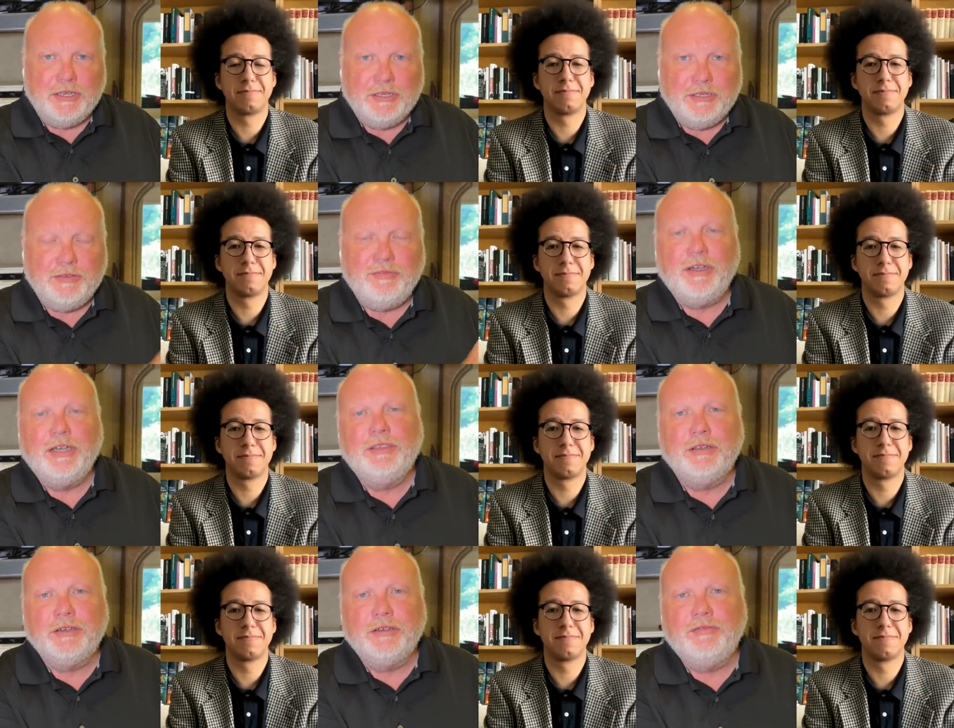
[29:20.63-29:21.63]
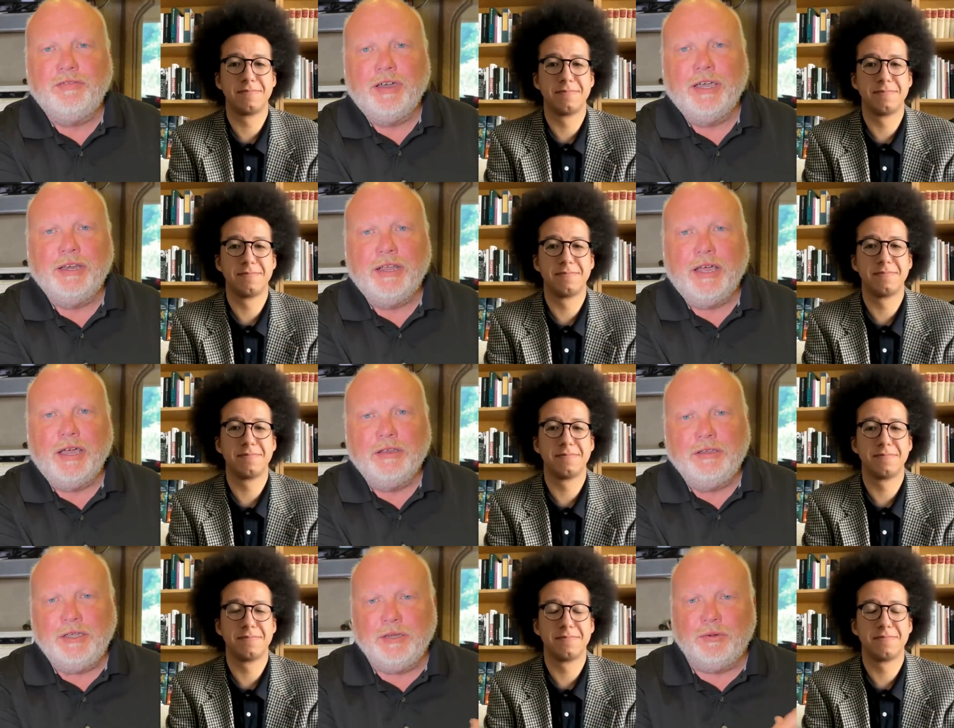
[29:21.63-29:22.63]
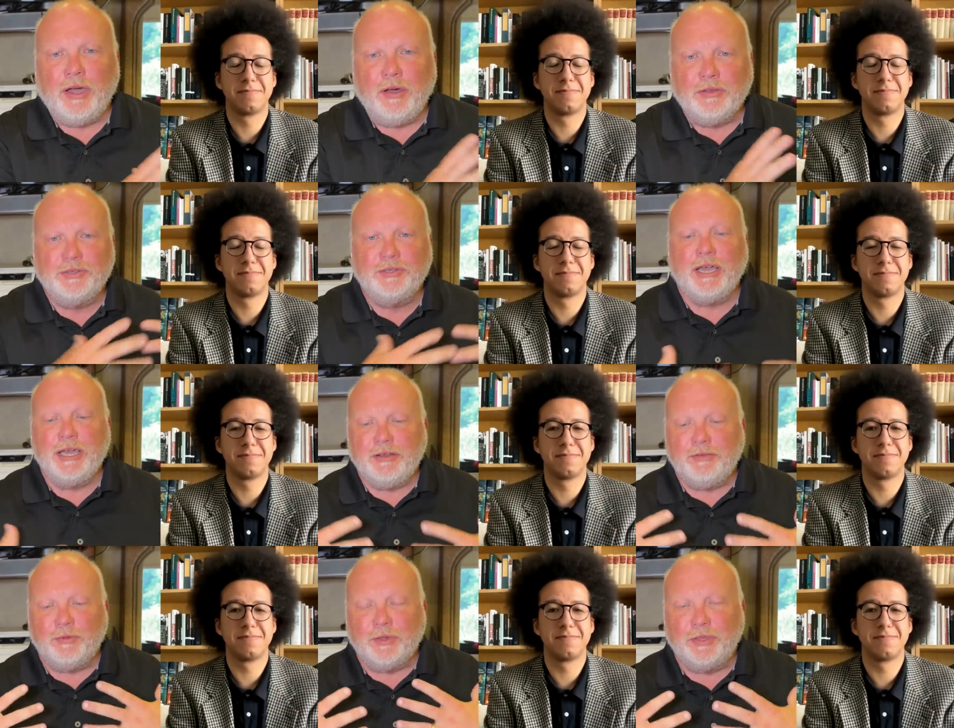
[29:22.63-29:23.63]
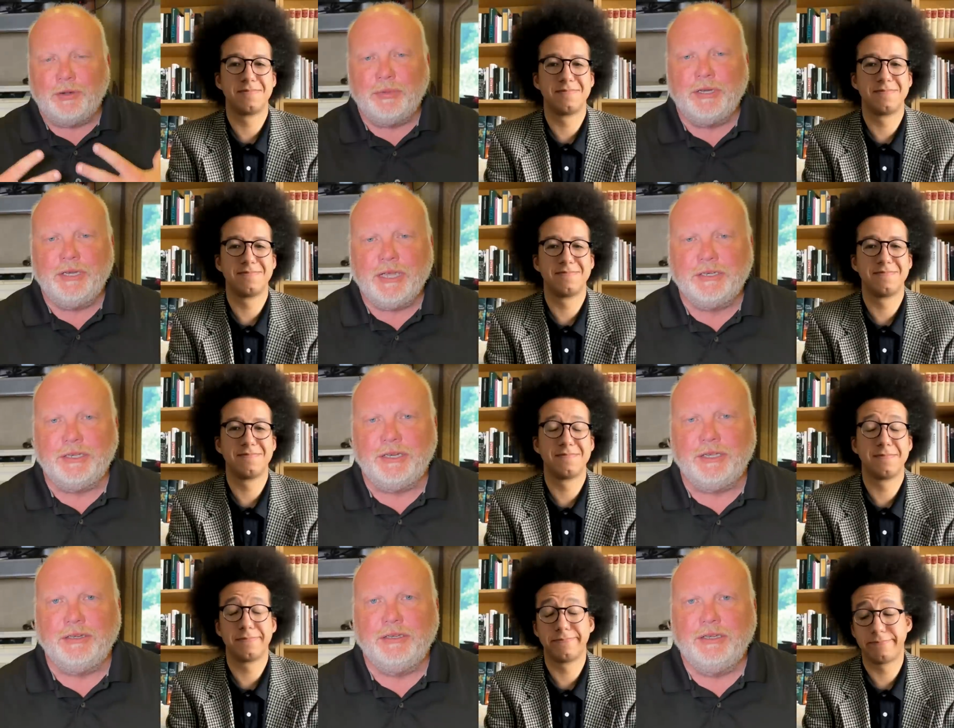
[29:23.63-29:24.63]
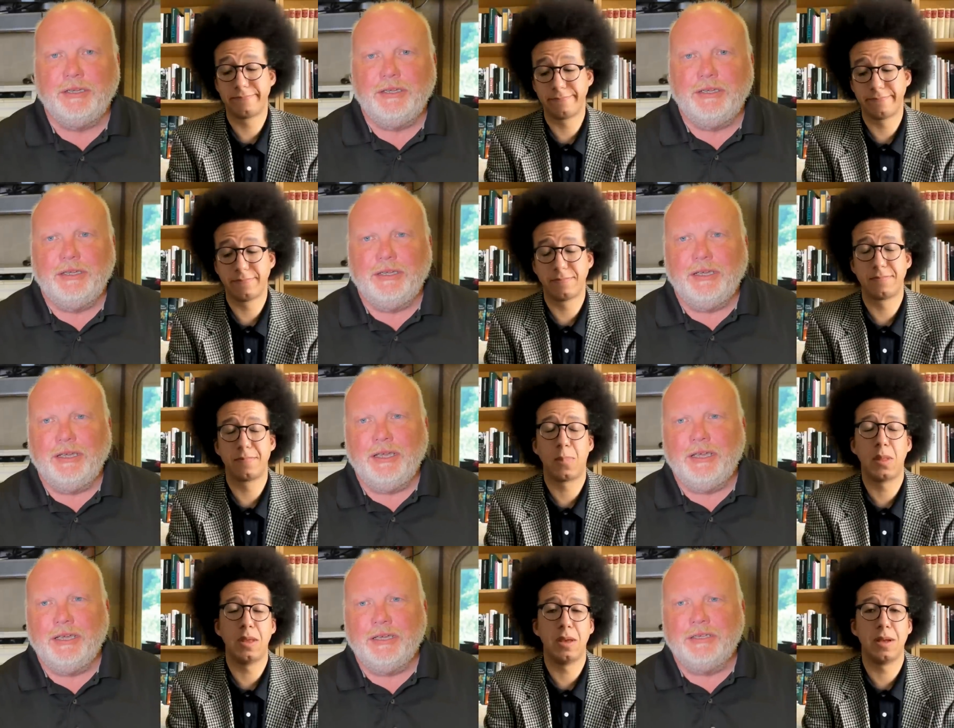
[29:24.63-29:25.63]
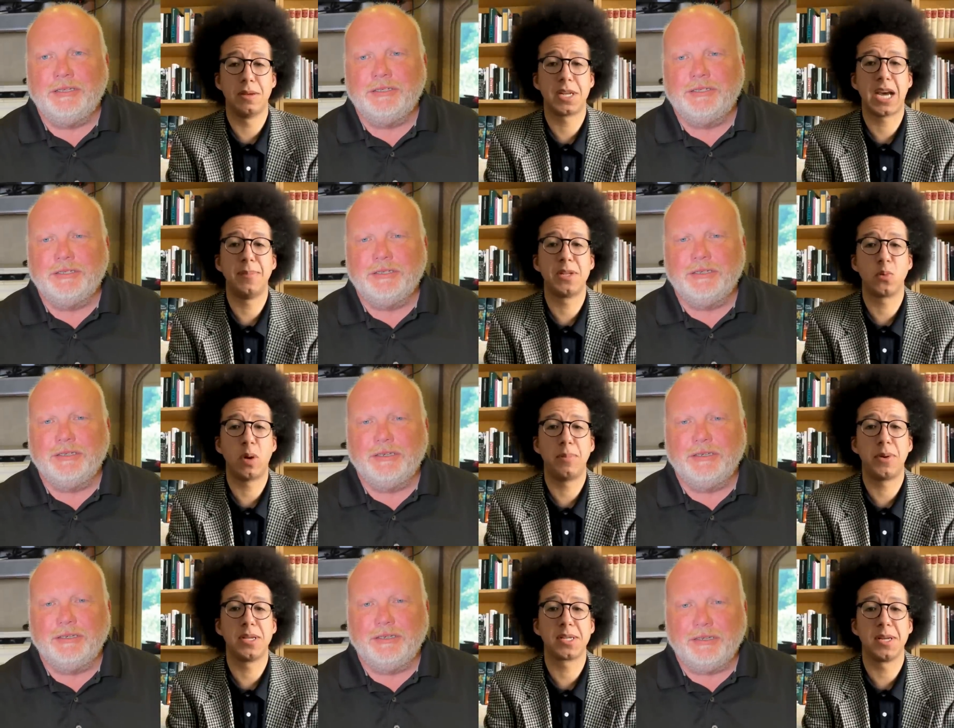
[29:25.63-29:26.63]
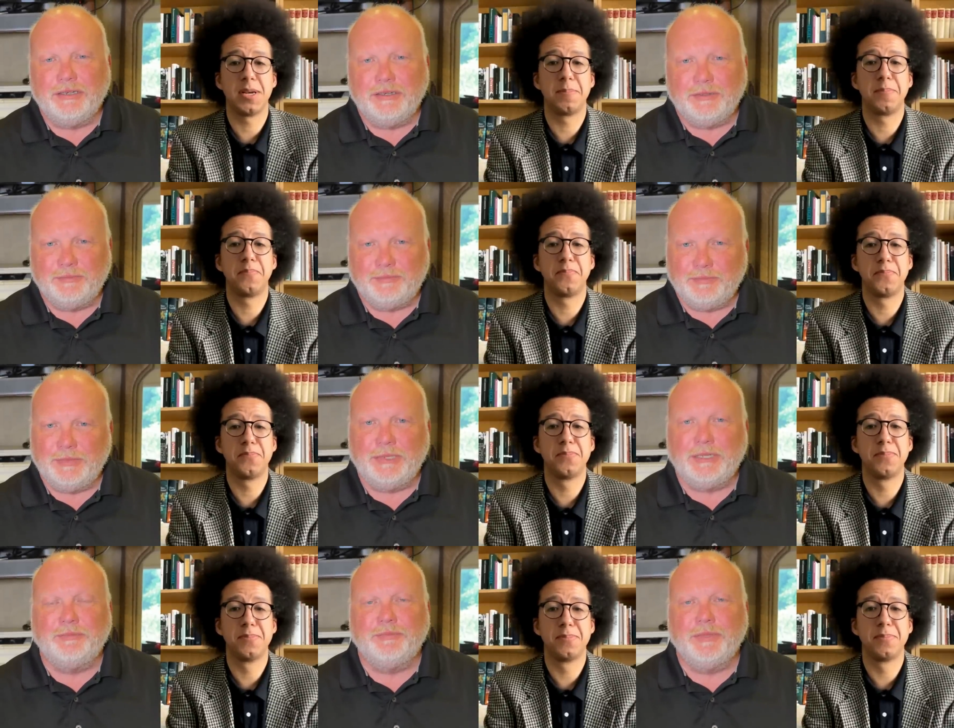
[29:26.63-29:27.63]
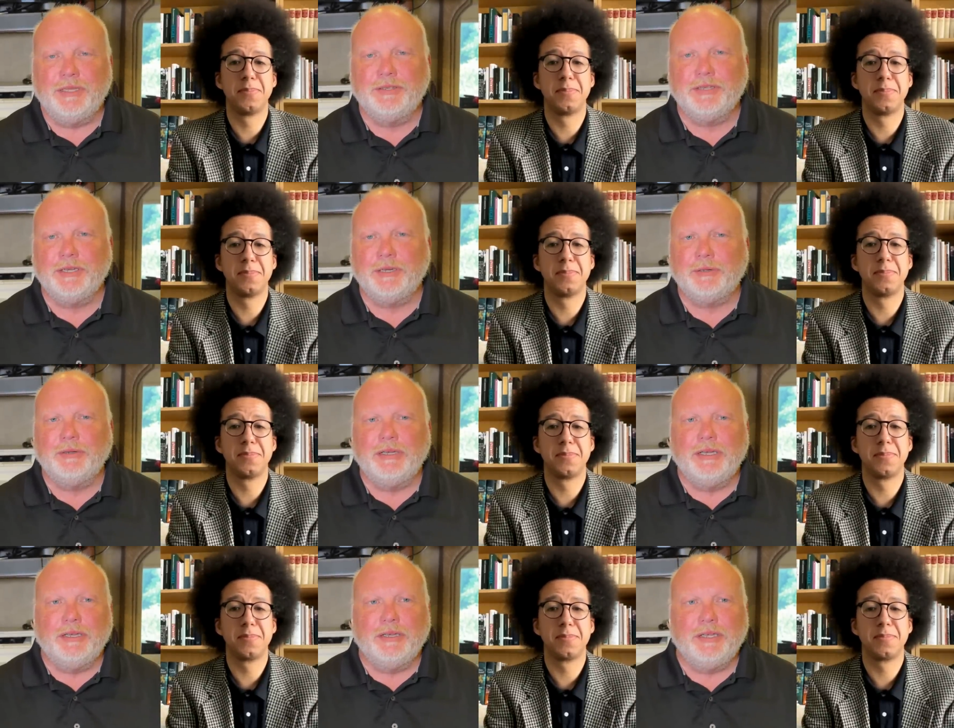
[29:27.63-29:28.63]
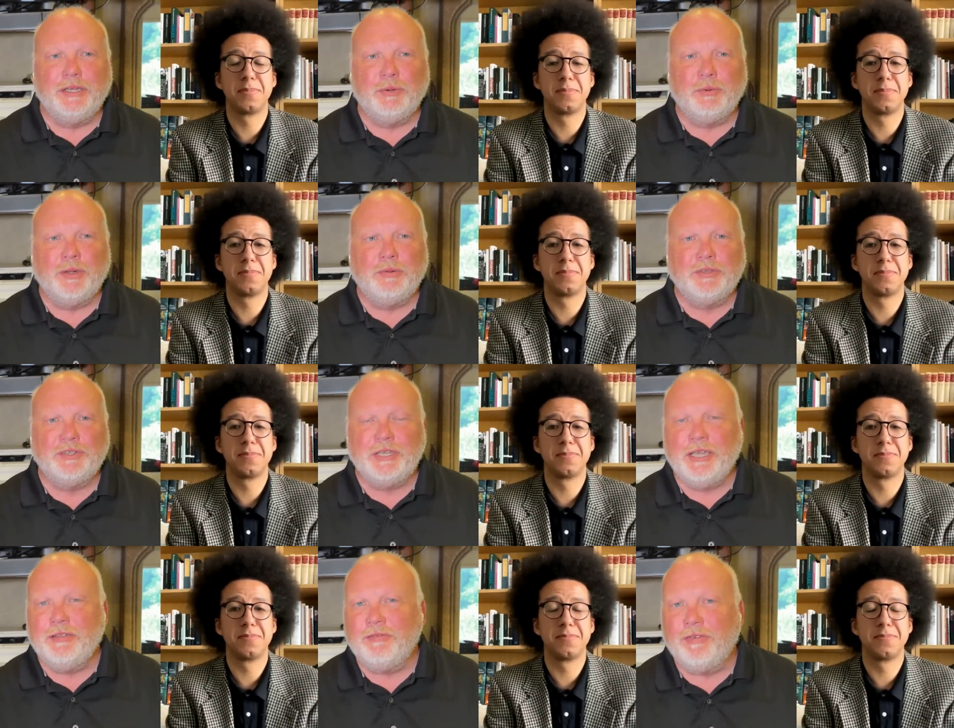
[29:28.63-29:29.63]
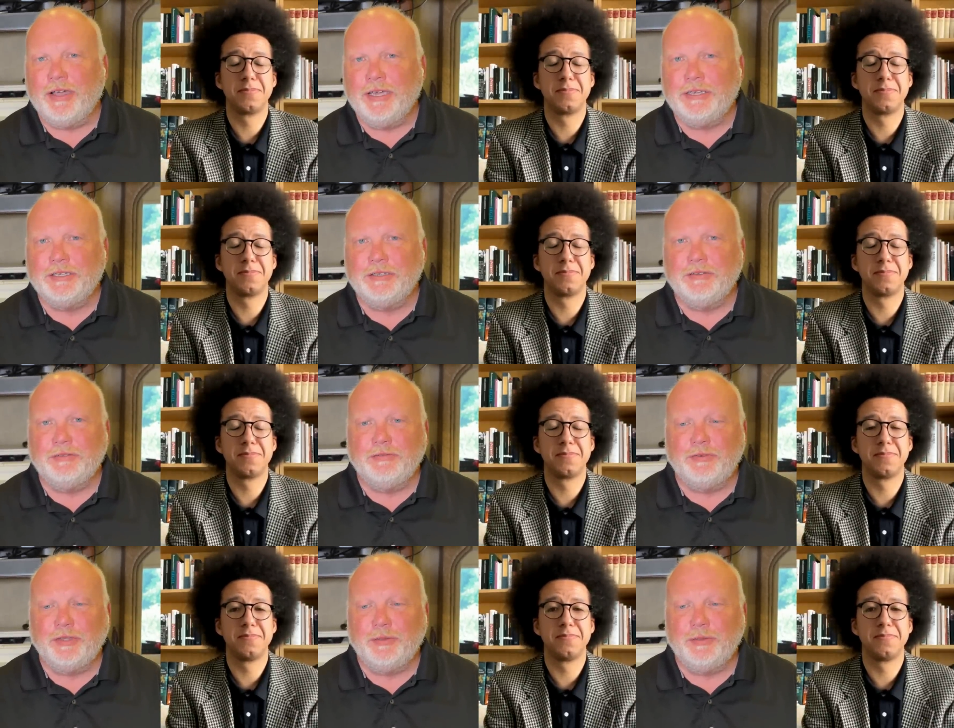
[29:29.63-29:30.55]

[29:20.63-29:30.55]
Speaker 1: to fight the good fight, you know, outside of what they're protected in. And time is
Speaker 2: a weapon, isn't it?
Speaker 1: Yeah. And so, you know, what stay and fight for the